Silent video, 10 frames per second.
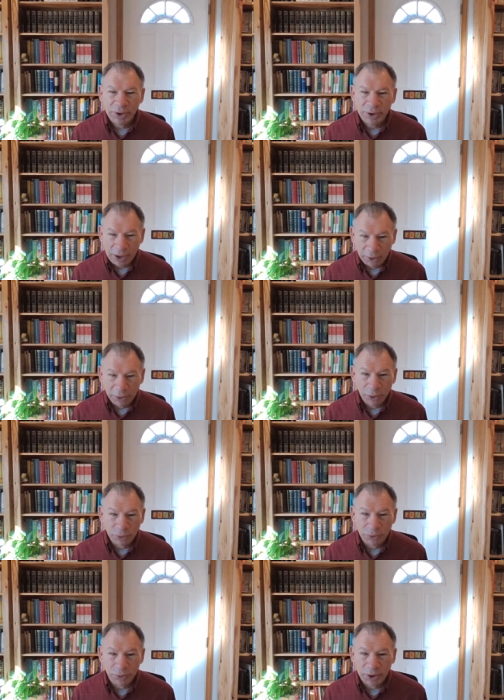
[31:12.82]
Now go
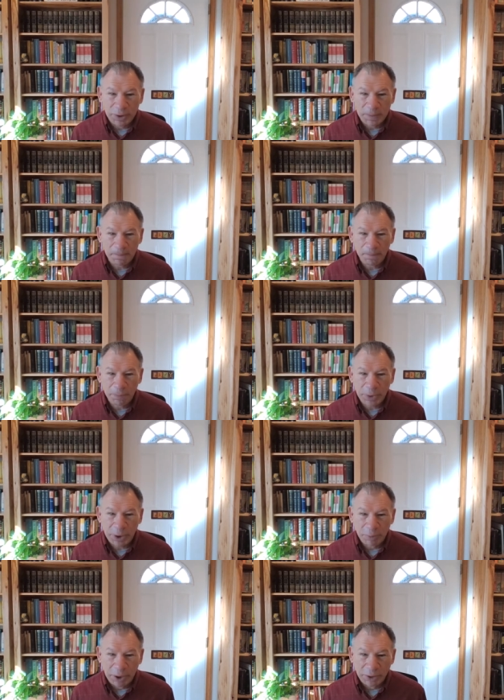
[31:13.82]
do it.
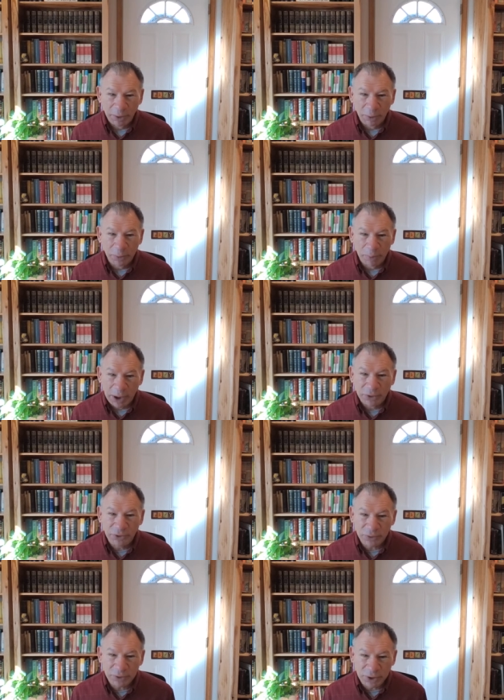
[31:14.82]
May the Lord
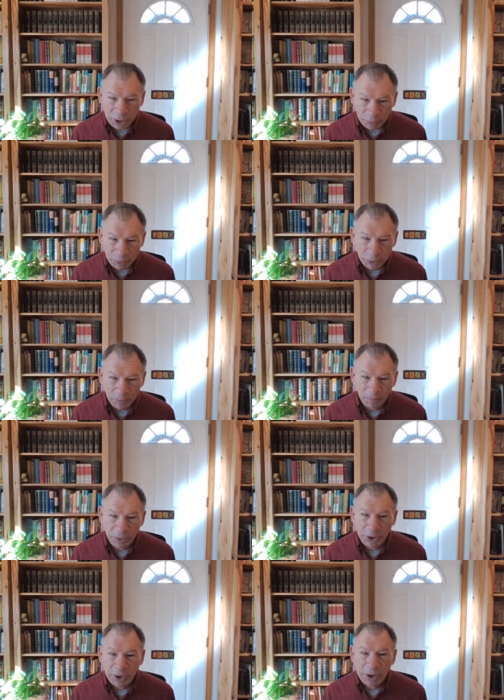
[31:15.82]
bless you and keep you,
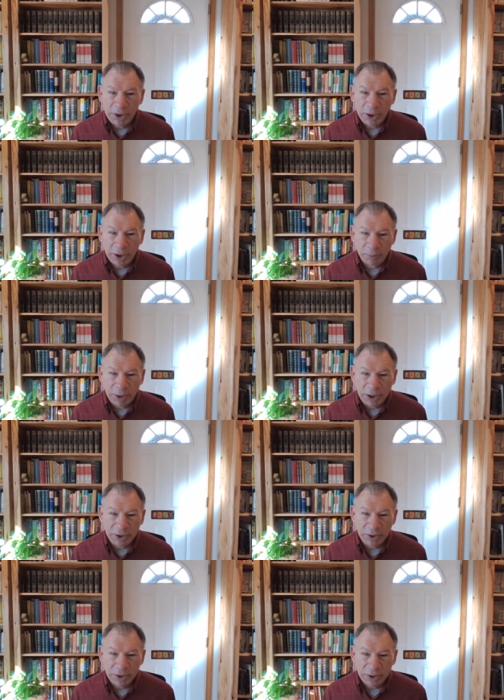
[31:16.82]
and
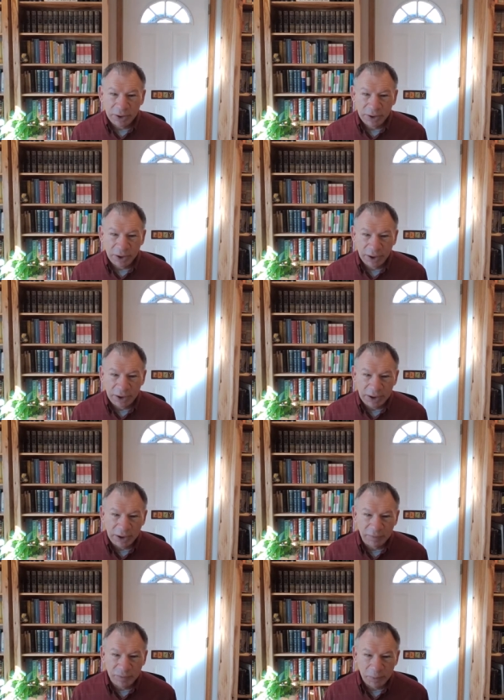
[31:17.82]
may uh, he
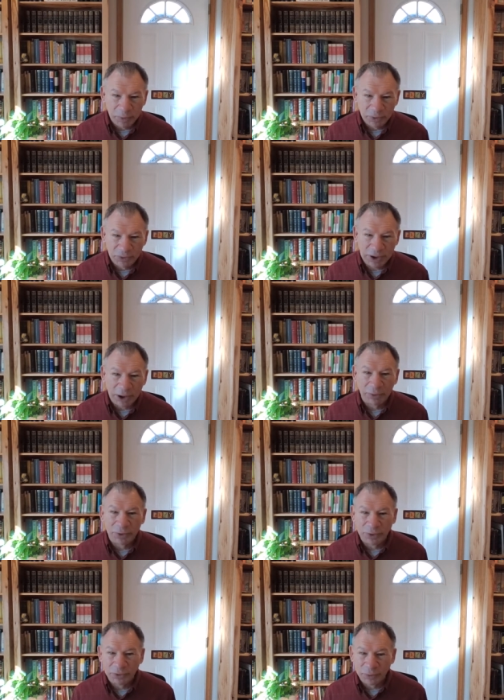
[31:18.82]
lift up his
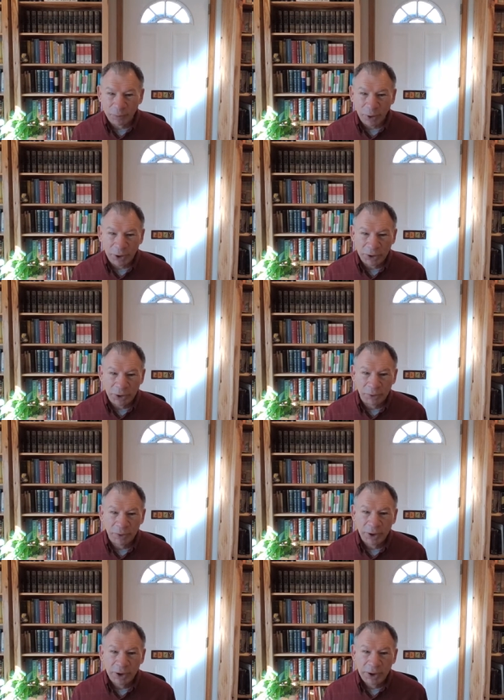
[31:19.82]
countenance upon you,
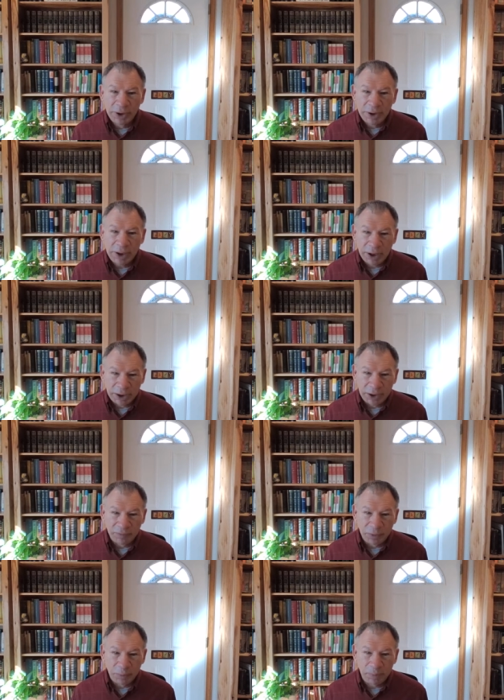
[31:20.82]
and
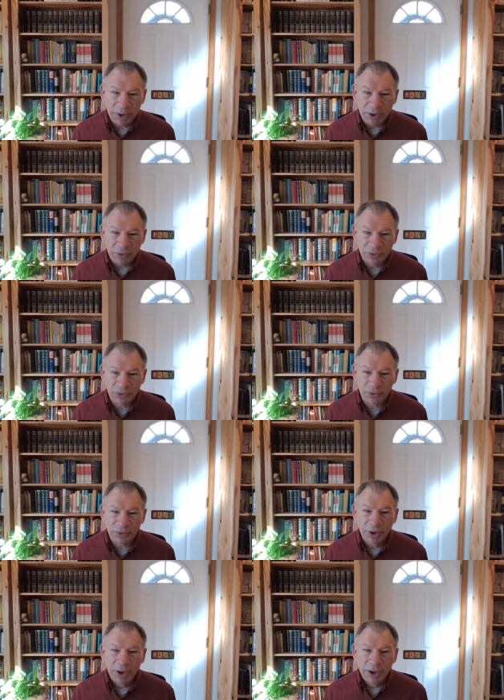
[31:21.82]
give you
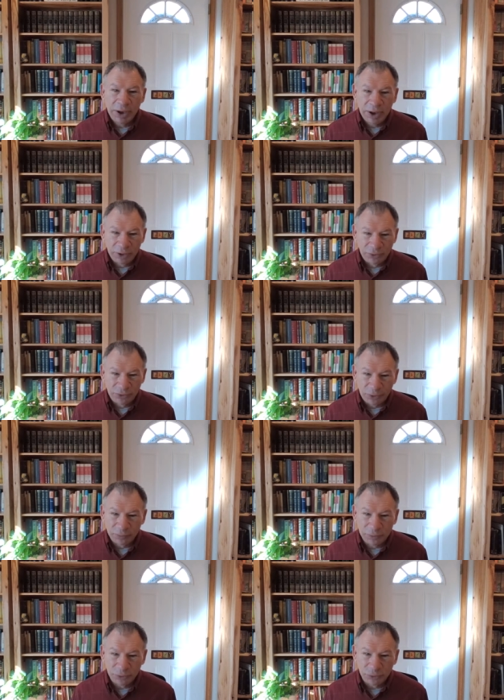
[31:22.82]
peace and
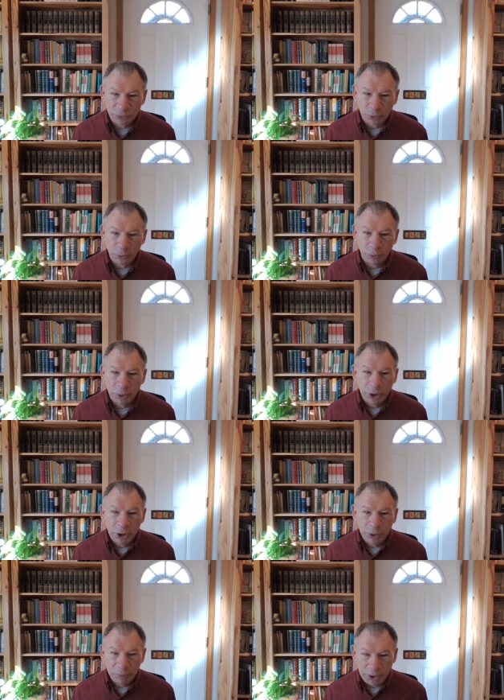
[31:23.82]
self control.
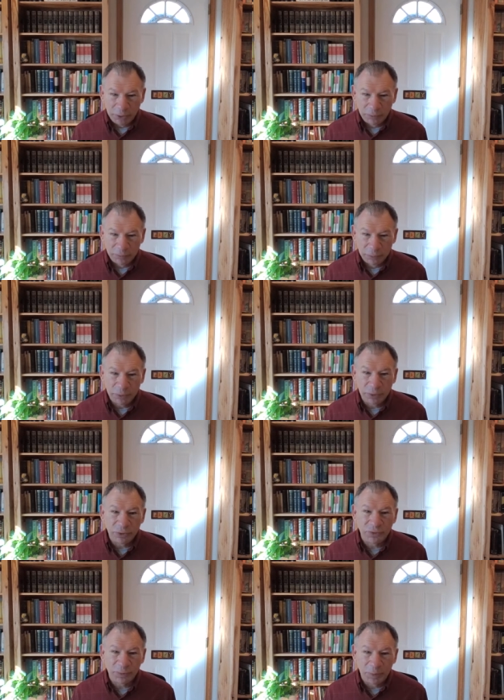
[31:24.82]
May the fruit of
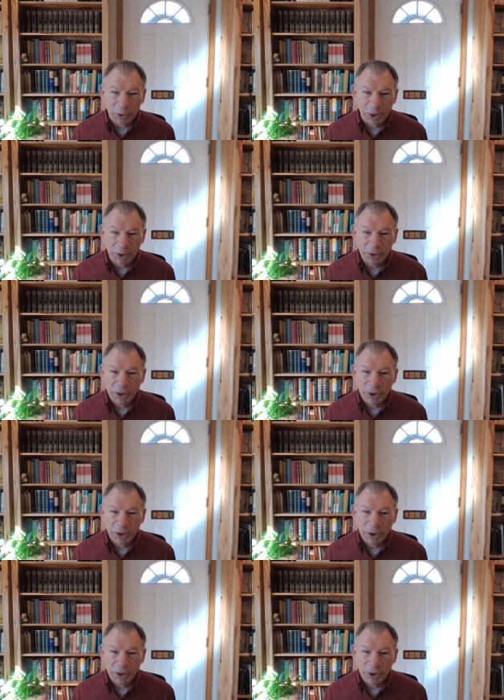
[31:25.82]
the Spirit